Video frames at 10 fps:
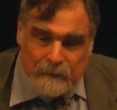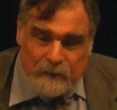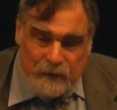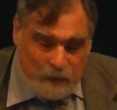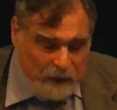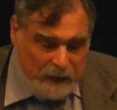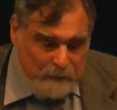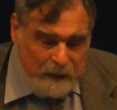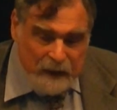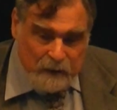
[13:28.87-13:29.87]
So he had
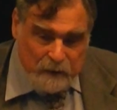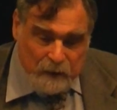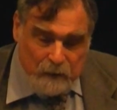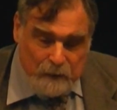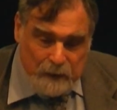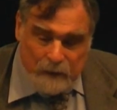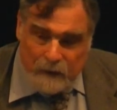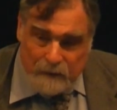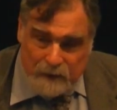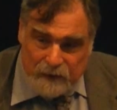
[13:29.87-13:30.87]
meetings with
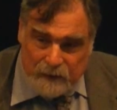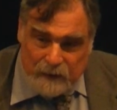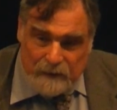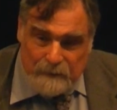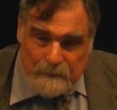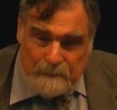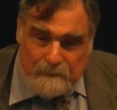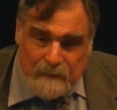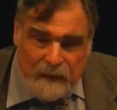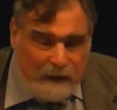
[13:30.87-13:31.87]
Khomiakov and so
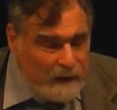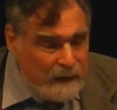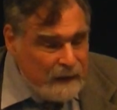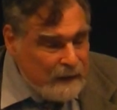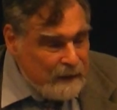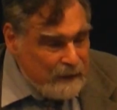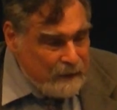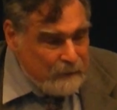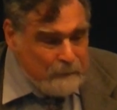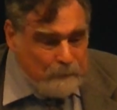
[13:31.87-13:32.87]

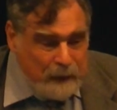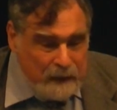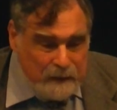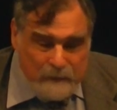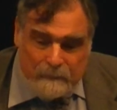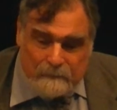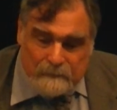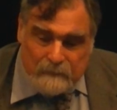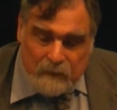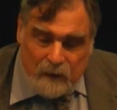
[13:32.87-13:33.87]
on, but
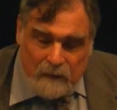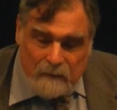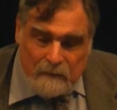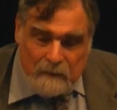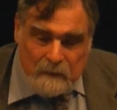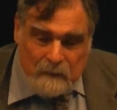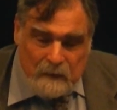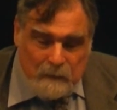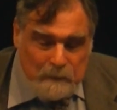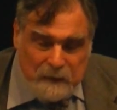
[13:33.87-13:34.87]

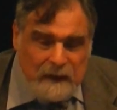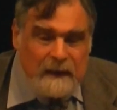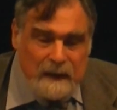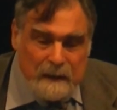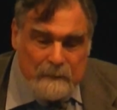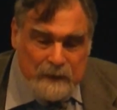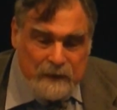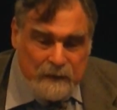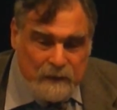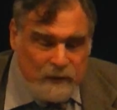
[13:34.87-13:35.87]
completely
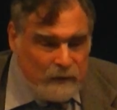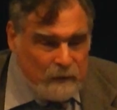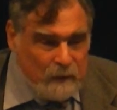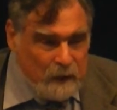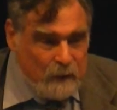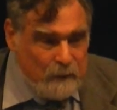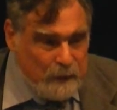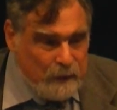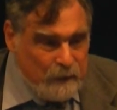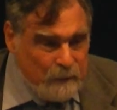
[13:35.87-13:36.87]
misunderstood what
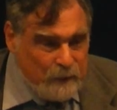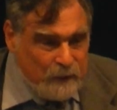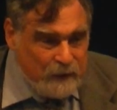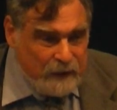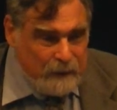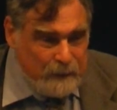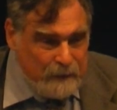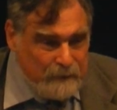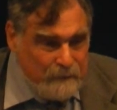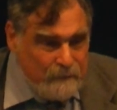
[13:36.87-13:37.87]
Khomiakov was talking
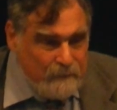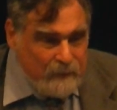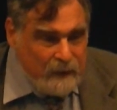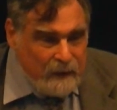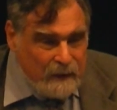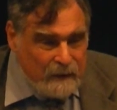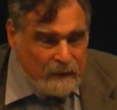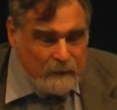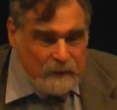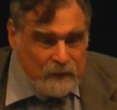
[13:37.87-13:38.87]
about.
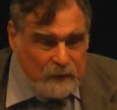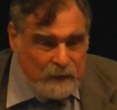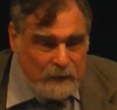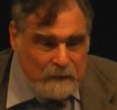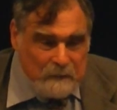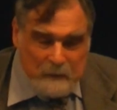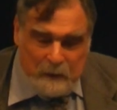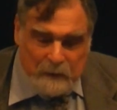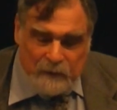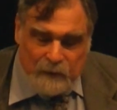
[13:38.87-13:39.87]
So
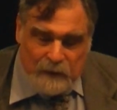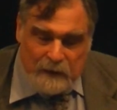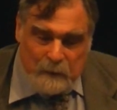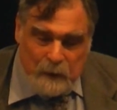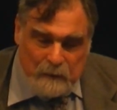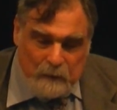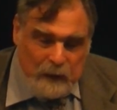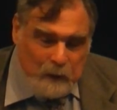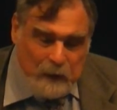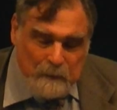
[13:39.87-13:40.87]
therefore, when
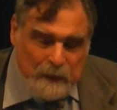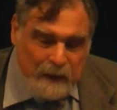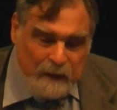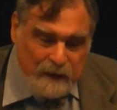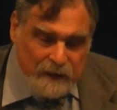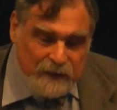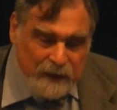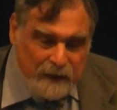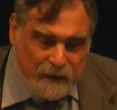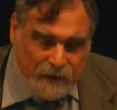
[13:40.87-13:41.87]
he went back on his
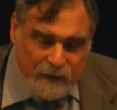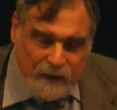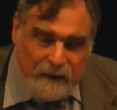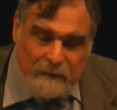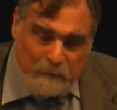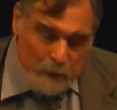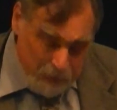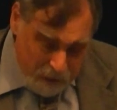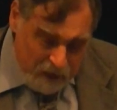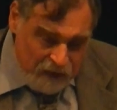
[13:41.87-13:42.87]
second journey,
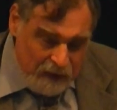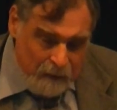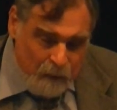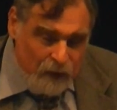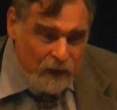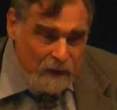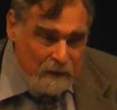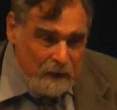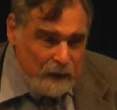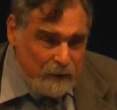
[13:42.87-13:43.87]
this time with a
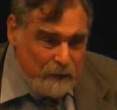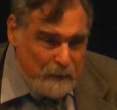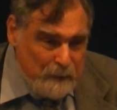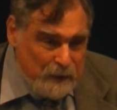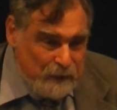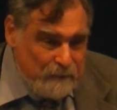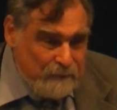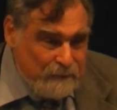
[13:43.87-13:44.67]
letter from a bishop